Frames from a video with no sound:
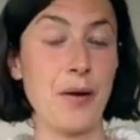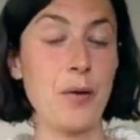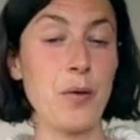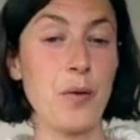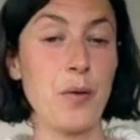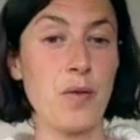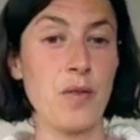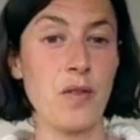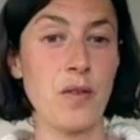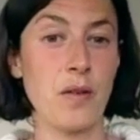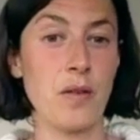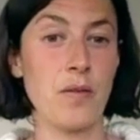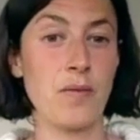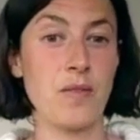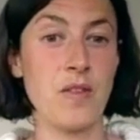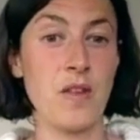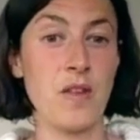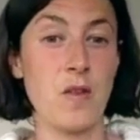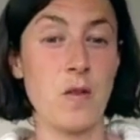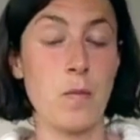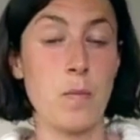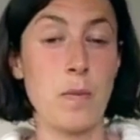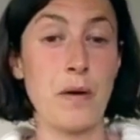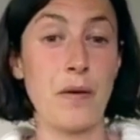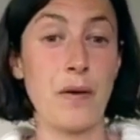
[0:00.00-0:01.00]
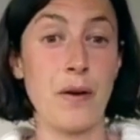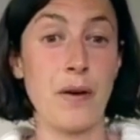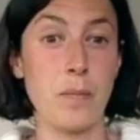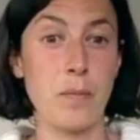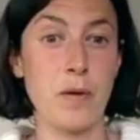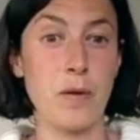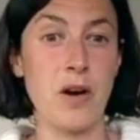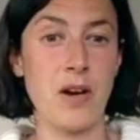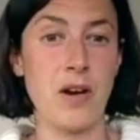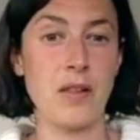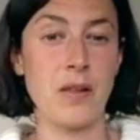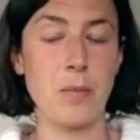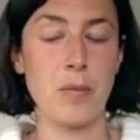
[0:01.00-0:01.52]
who's the spirit
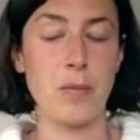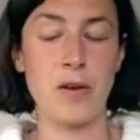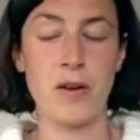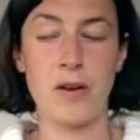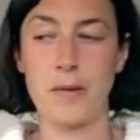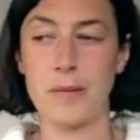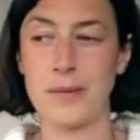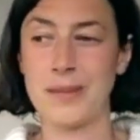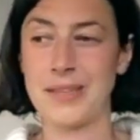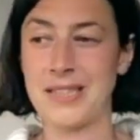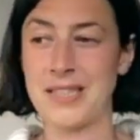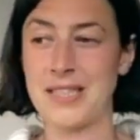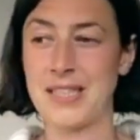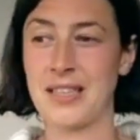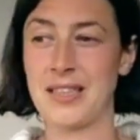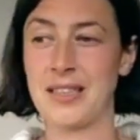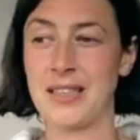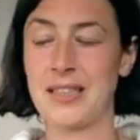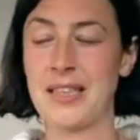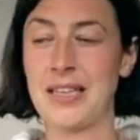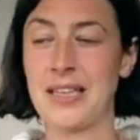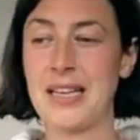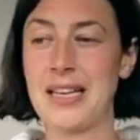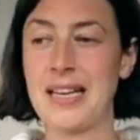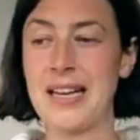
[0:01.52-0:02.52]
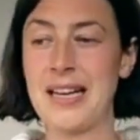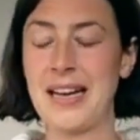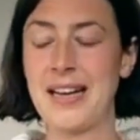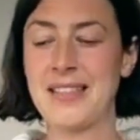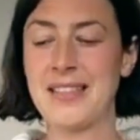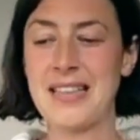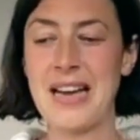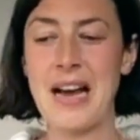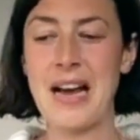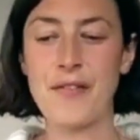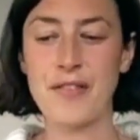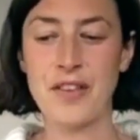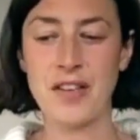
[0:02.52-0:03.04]
behind the plant medicine, and
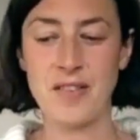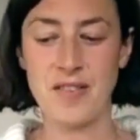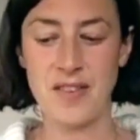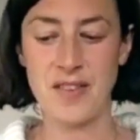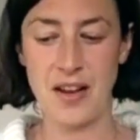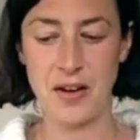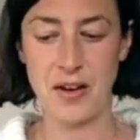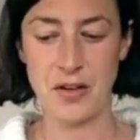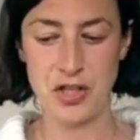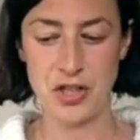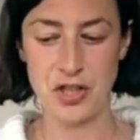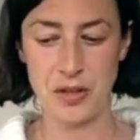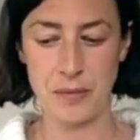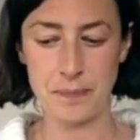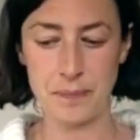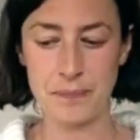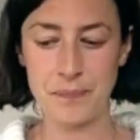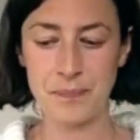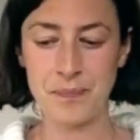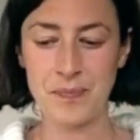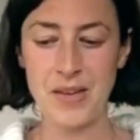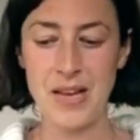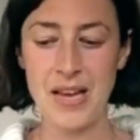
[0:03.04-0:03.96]
to have an intention.